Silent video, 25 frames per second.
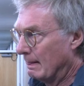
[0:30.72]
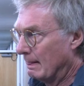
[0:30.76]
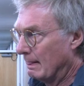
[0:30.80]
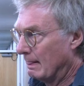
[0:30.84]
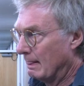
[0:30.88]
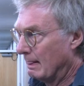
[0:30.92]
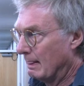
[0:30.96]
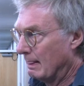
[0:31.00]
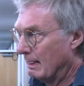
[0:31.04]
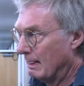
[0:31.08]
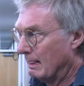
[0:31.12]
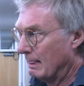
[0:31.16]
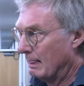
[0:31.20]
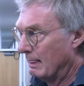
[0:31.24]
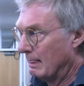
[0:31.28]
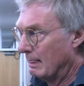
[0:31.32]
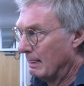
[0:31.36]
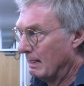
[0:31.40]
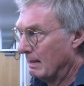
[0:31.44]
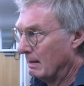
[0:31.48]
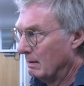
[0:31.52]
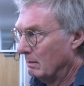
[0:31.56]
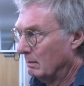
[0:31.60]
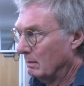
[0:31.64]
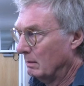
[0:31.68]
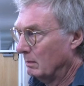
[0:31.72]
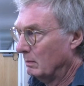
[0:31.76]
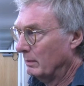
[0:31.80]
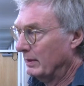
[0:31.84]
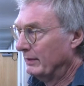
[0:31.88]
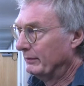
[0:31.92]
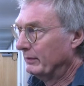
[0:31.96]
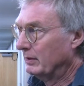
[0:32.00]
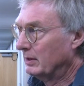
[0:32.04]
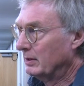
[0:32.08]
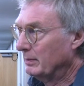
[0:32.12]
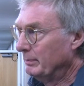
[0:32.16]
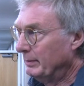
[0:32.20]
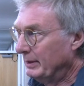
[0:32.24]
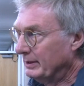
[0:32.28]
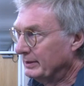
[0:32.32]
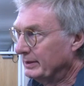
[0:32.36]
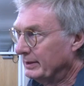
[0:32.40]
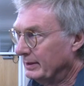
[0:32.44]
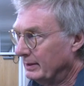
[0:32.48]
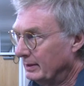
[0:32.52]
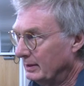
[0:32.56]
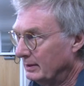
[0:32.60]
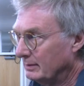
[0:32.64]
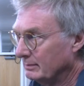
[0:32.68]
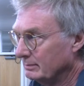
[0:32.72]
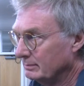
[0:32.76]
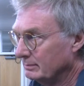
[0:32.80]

We have a committee.